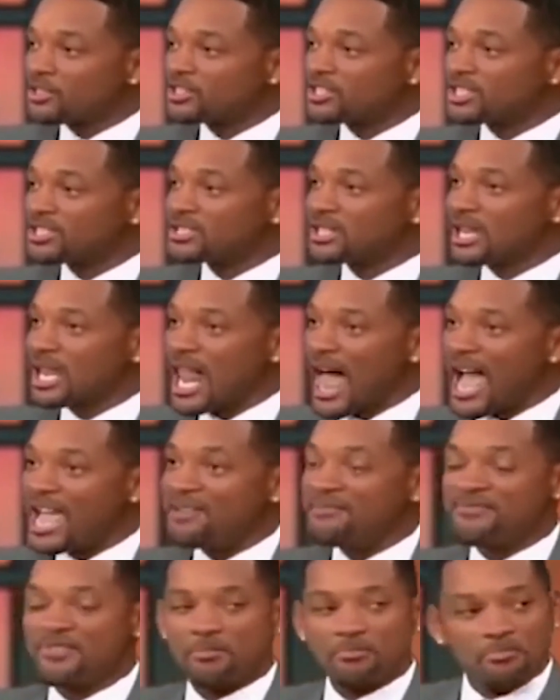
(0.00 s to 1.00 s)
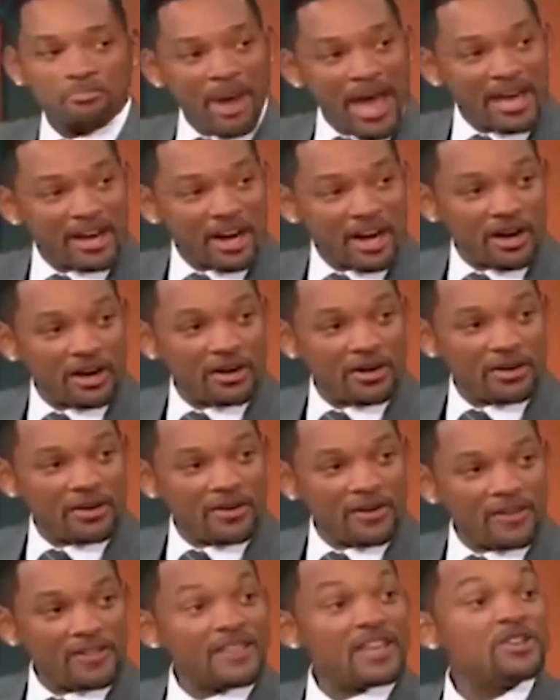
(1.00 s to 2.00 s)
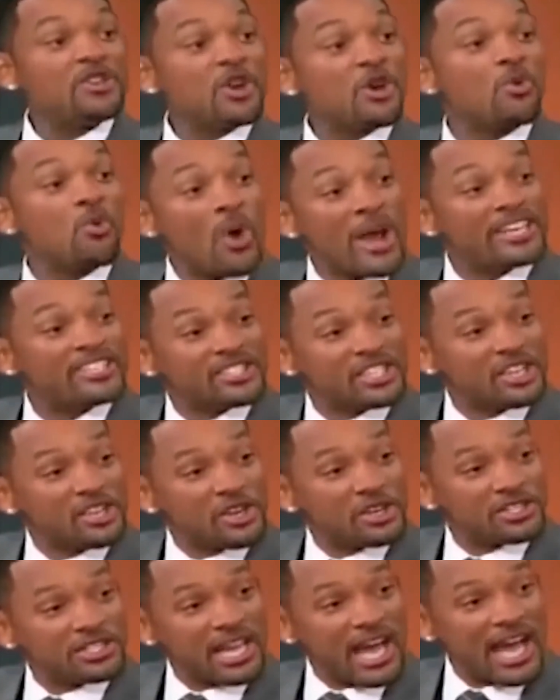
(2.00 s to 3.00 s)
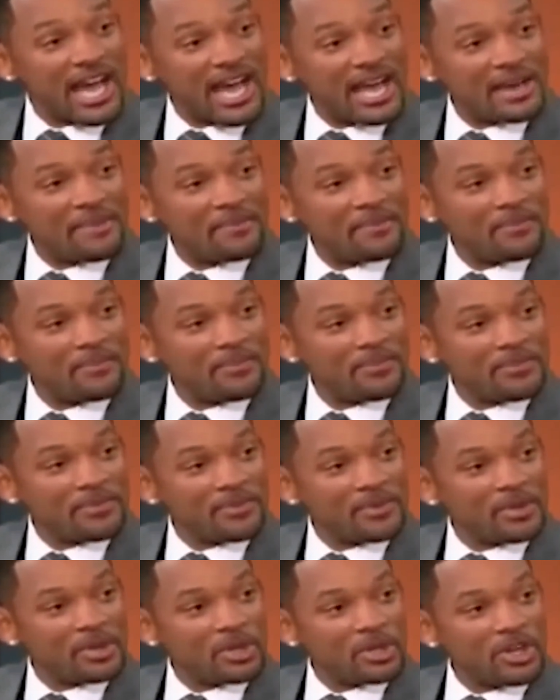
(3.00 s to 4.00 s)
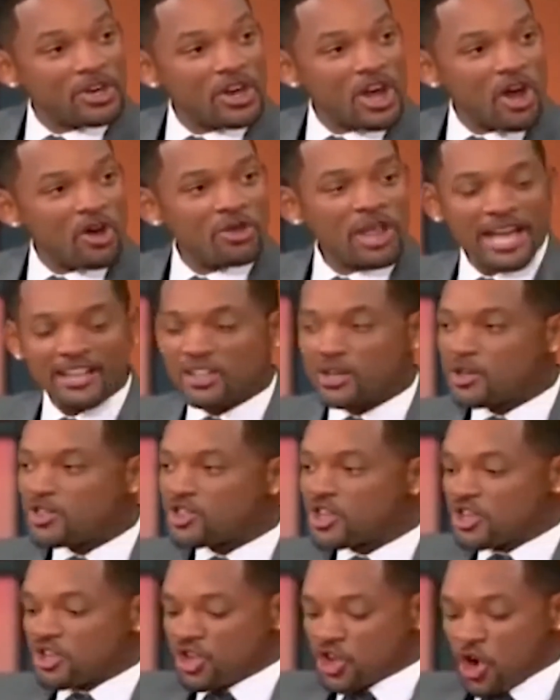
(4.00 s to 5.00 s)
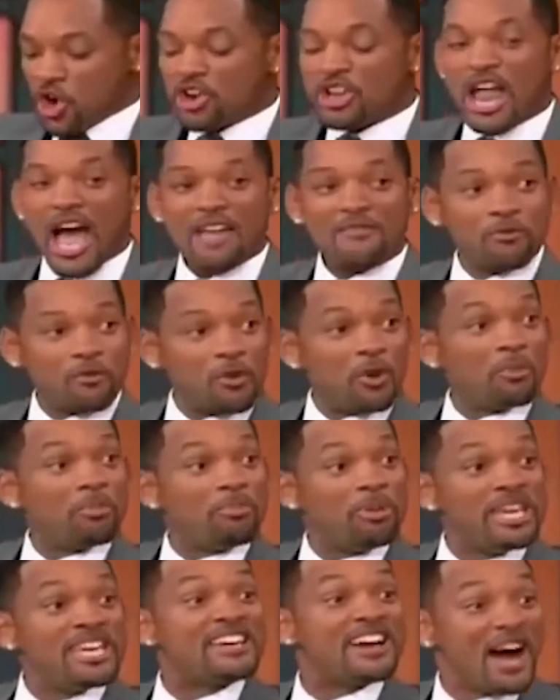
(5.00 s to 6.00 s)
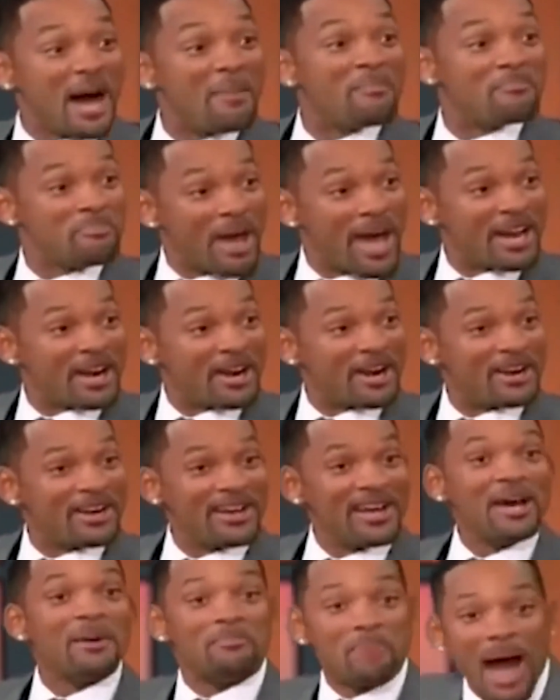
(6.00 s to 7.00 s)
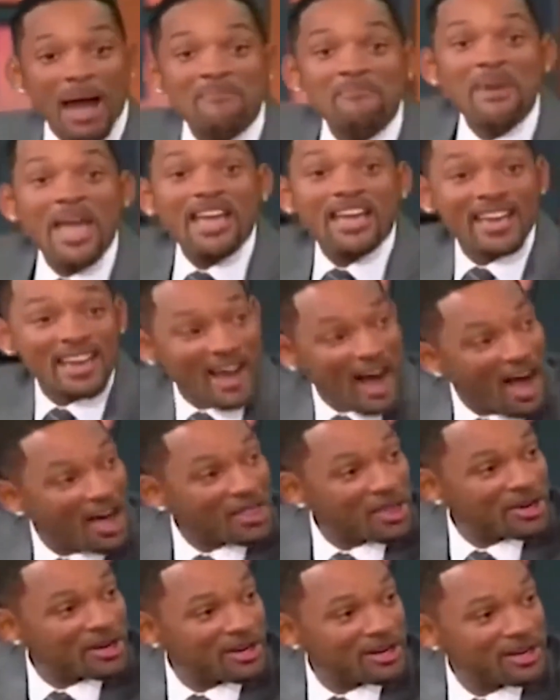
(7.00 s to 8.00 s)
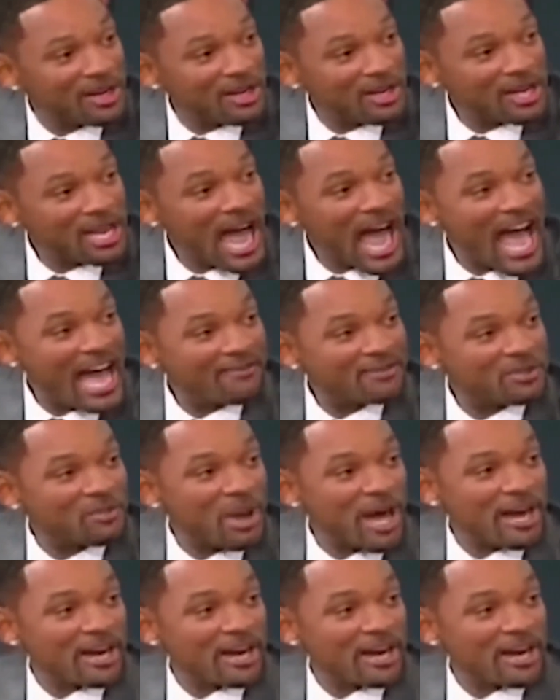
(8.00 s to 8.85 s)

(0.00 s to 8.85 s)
else's life better, then you're wasting your time. You know, like the, the your life will become better by making other lives